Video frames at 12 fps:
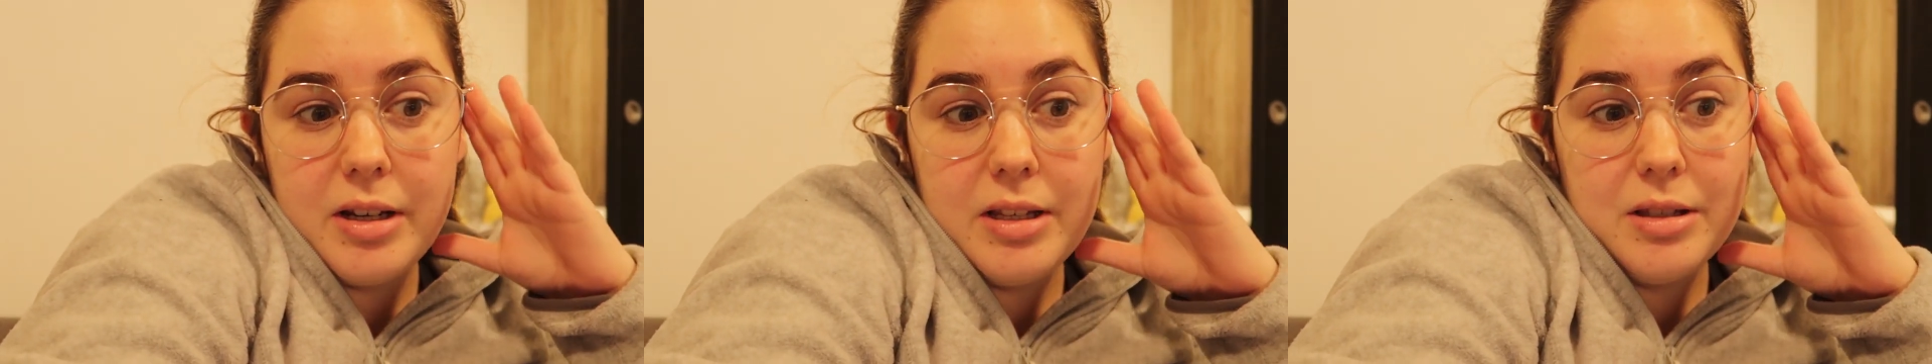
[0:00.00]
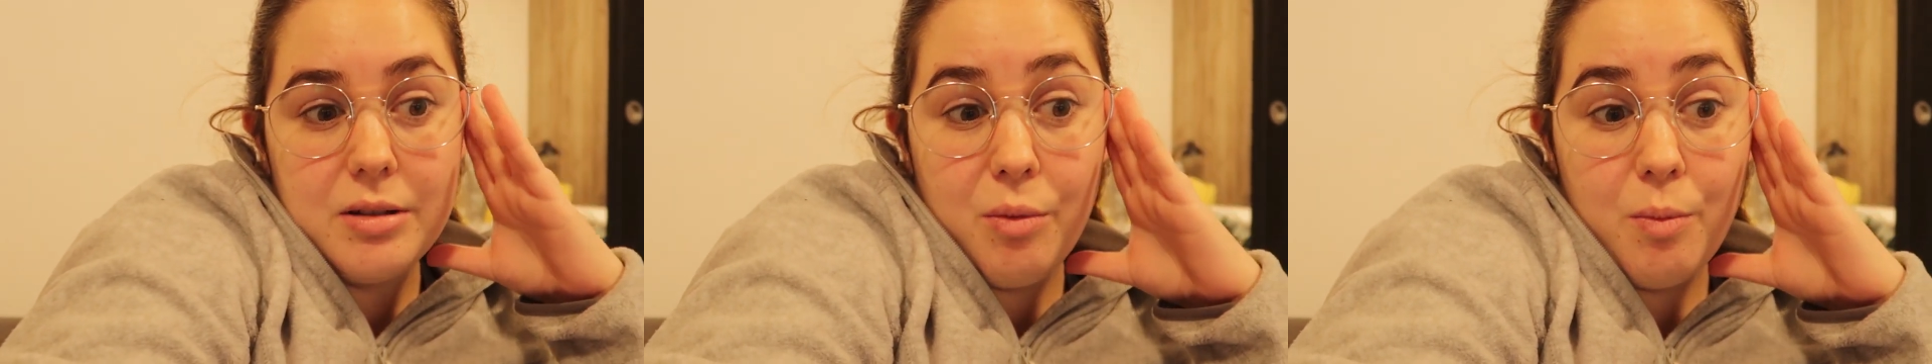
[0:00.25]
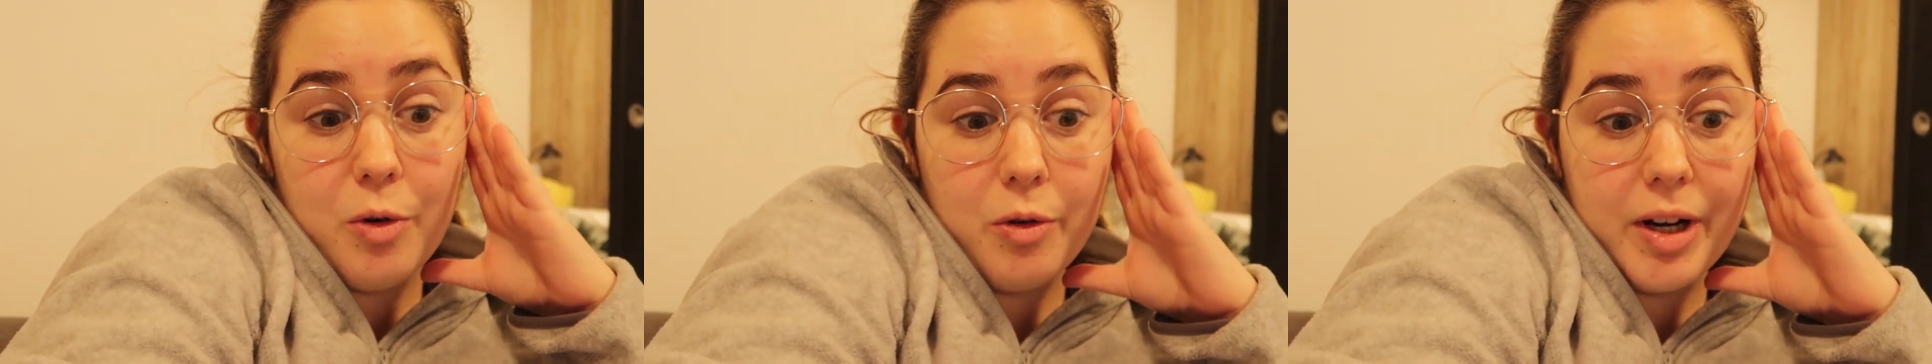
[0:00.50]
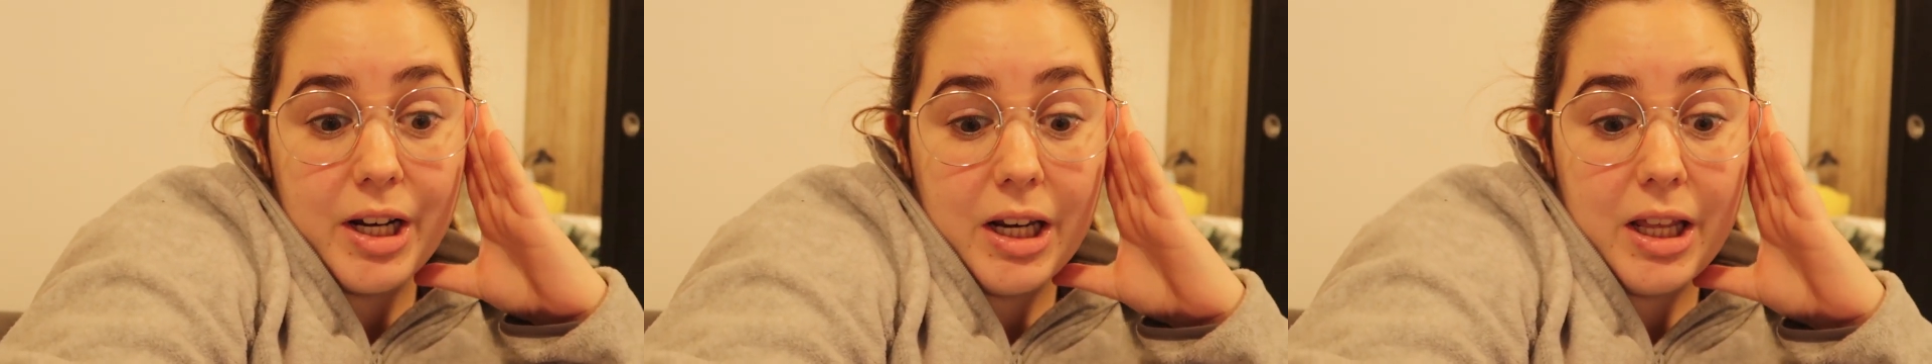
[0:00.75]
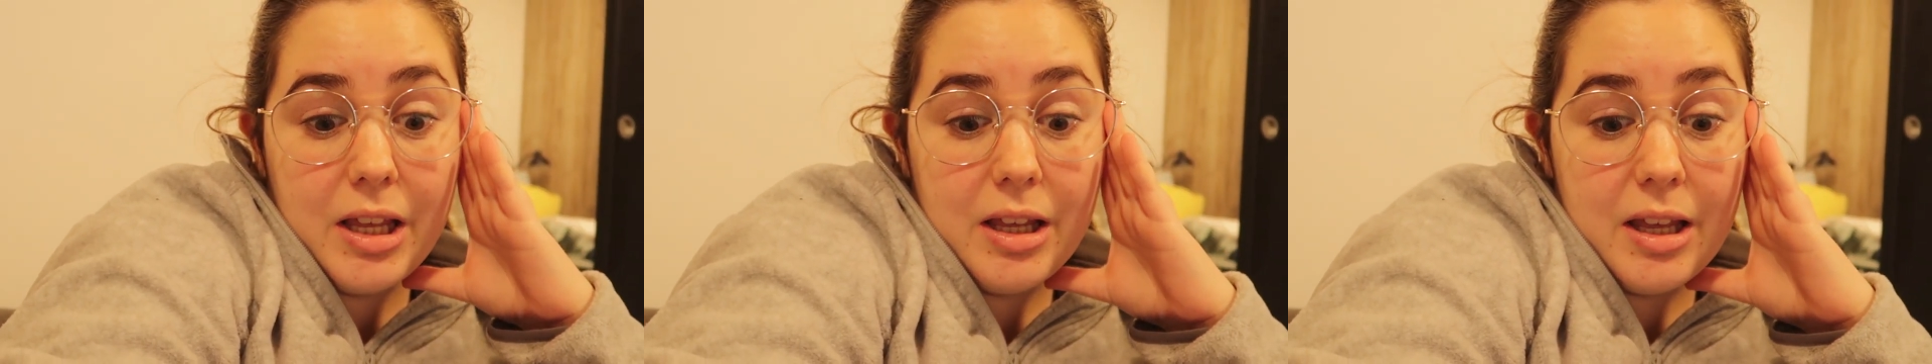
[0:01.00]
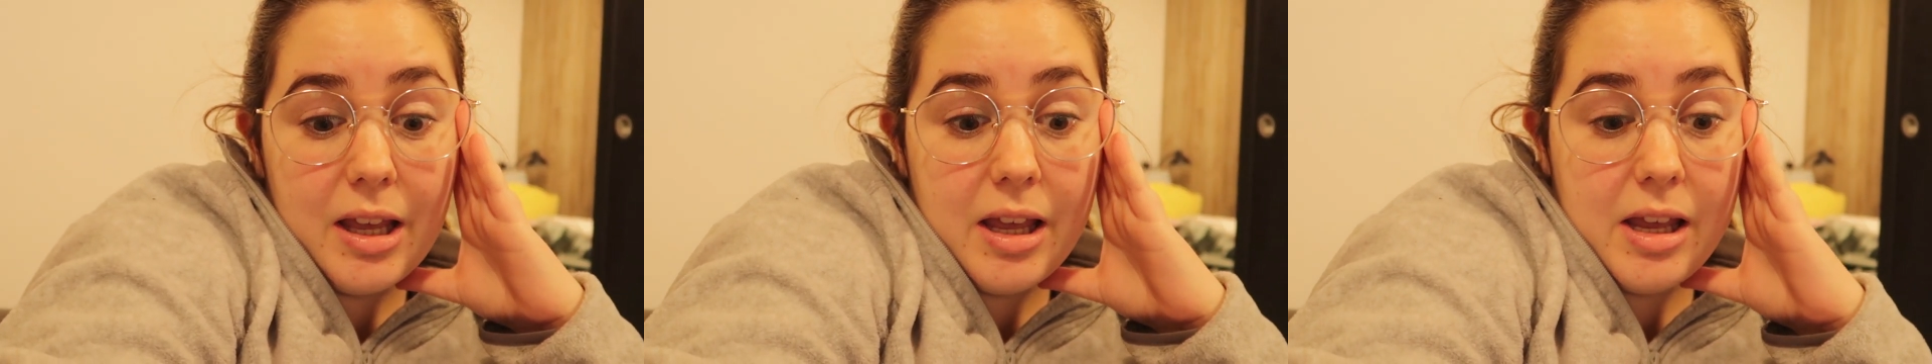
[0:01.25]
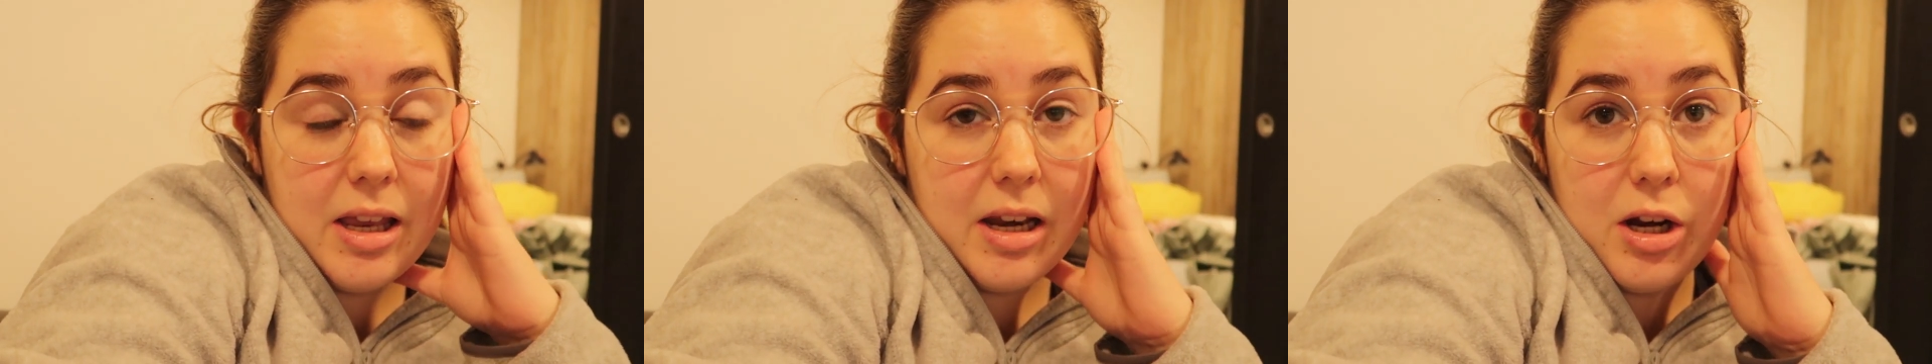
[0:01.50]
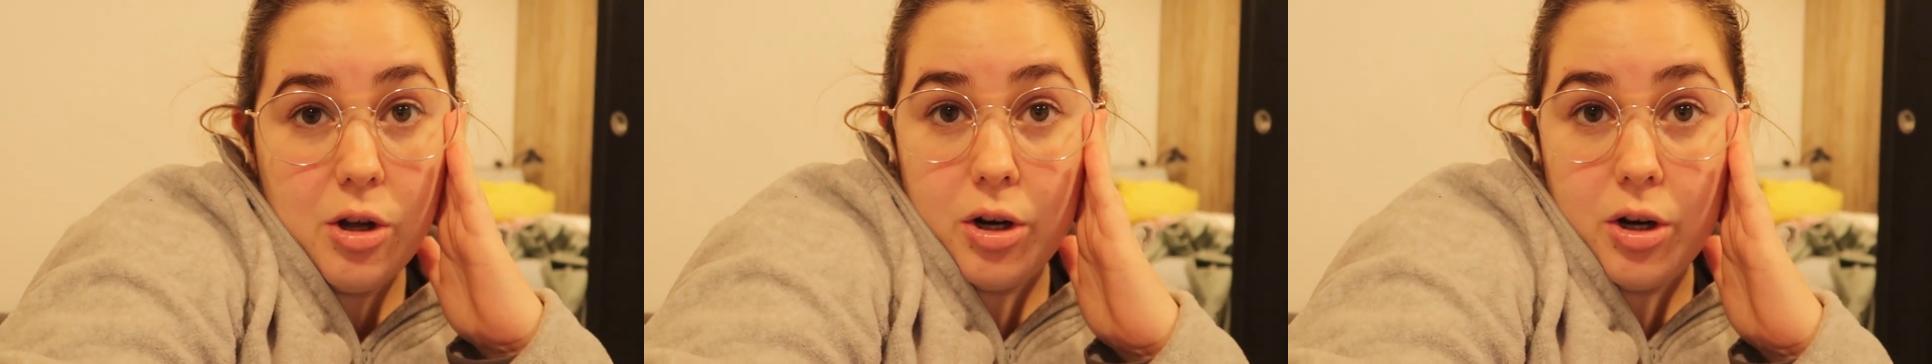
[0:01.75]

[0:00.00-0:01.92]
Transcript: is home already and